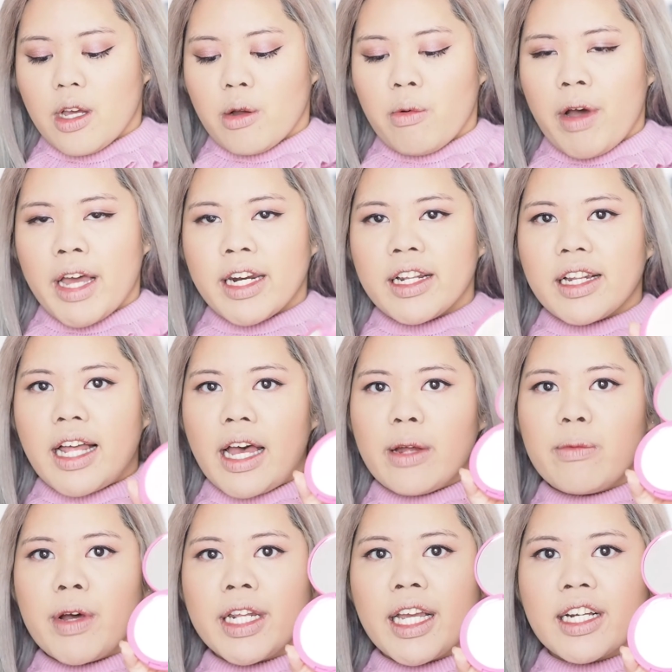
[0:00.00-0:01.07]
quite a light
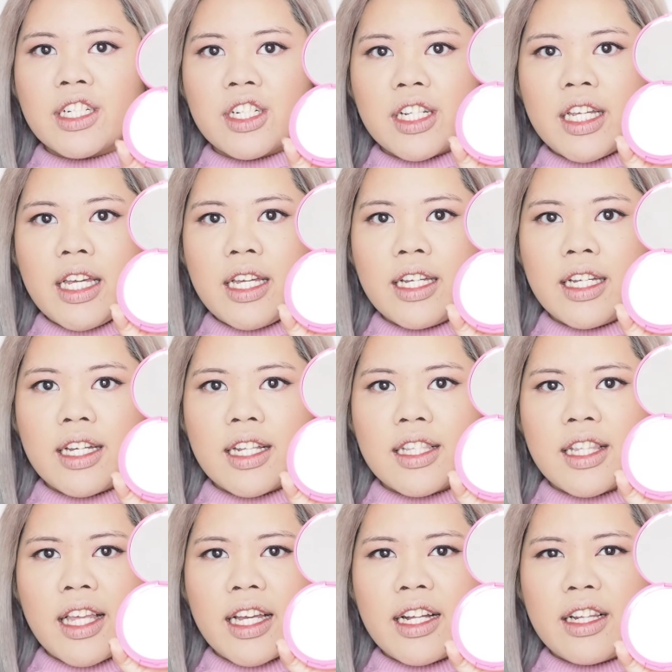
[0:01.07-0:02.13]
one actually. It's
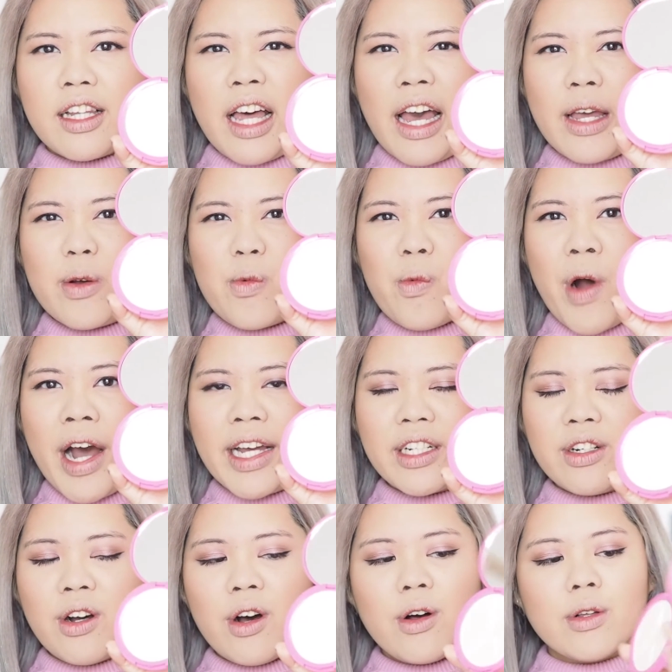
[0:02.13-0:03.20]
like a light white
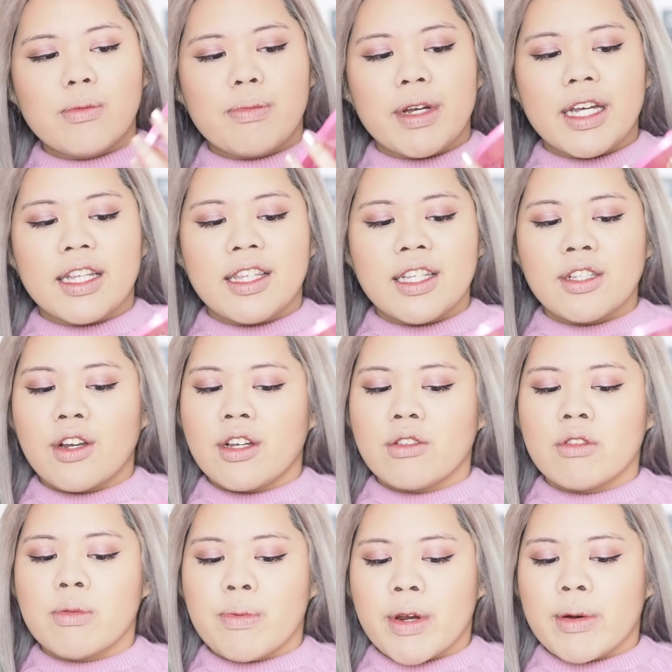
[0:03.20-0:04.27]
gold, but this goes
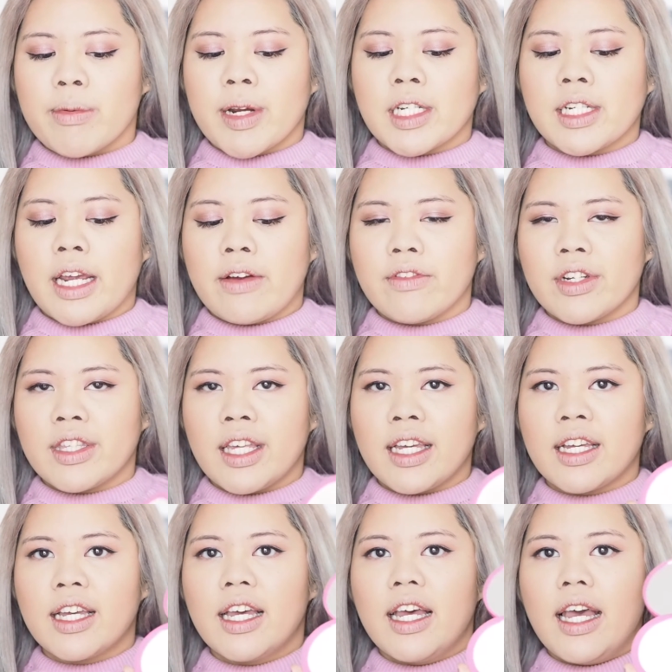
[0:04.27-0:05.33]
with pretty much
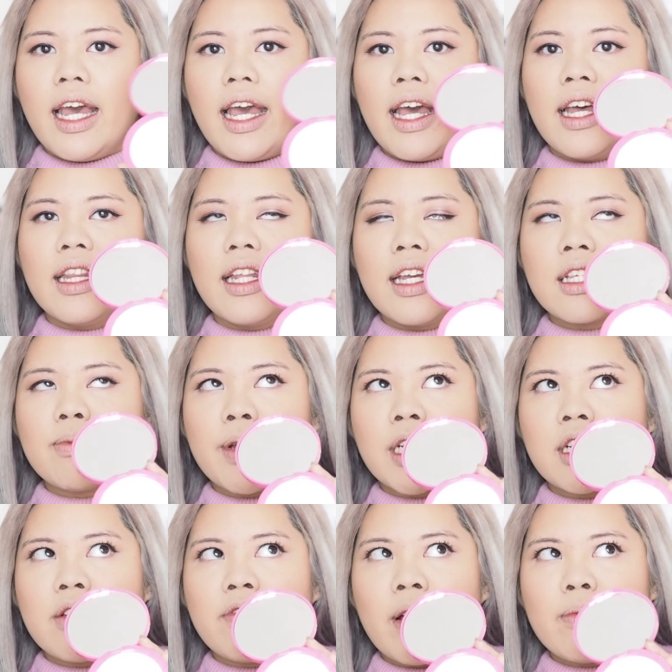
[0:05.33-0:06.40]
everything, and
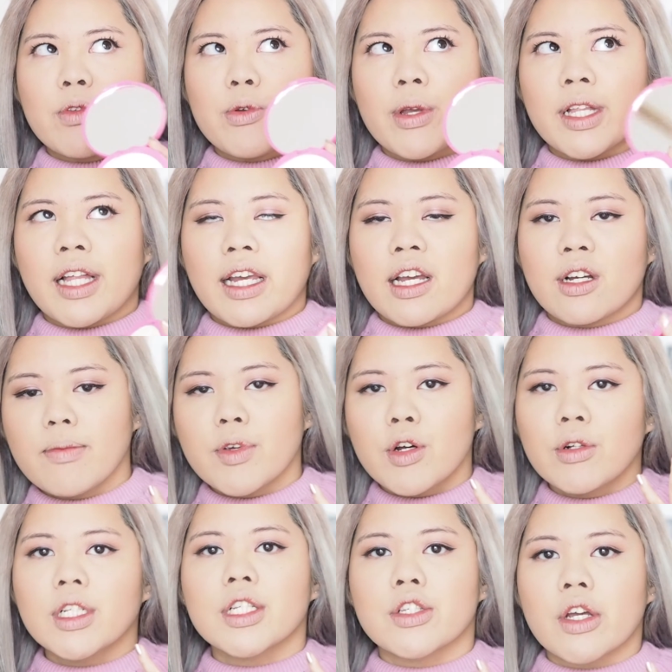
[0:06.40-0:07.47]
especially if I'm doing like a
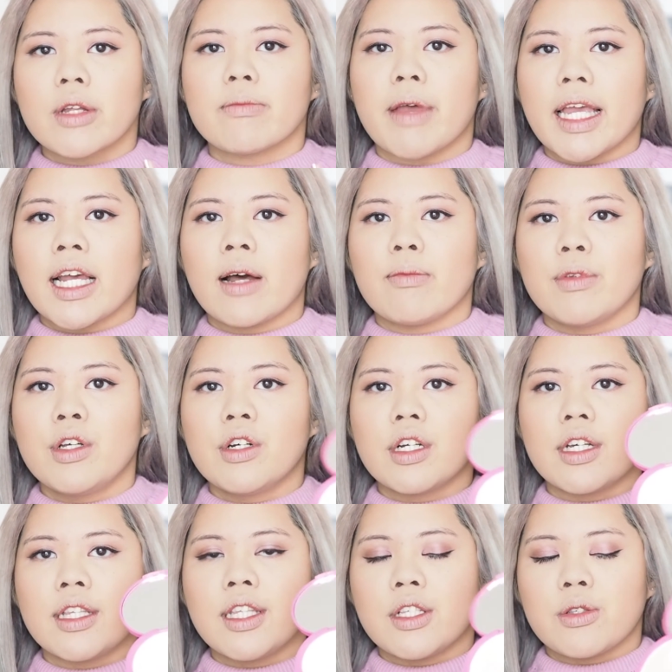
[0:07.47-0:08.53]
cooler tone makeup look,
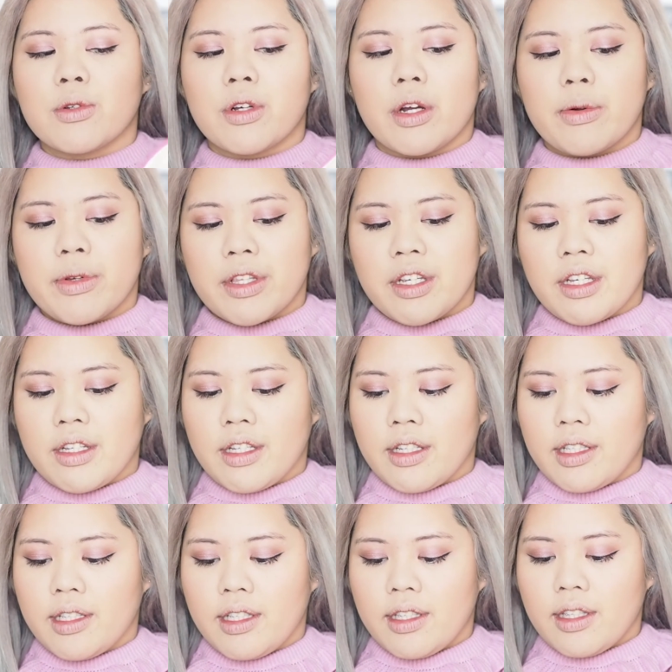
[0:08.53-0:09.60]
this will go with it.
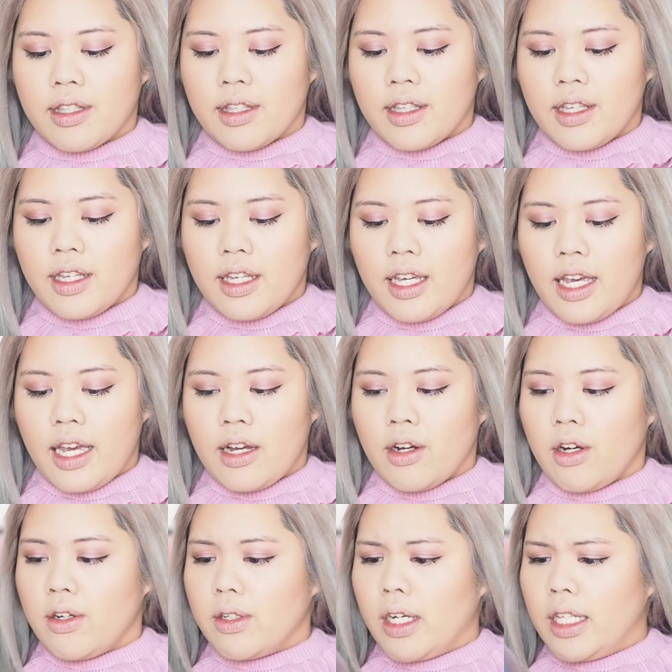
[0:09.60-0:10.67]

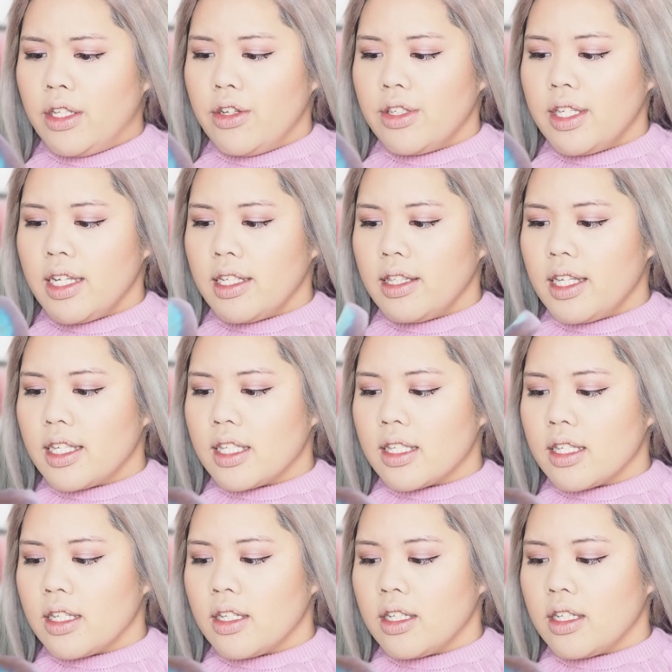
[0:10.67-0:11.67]
Oh, I'm using this,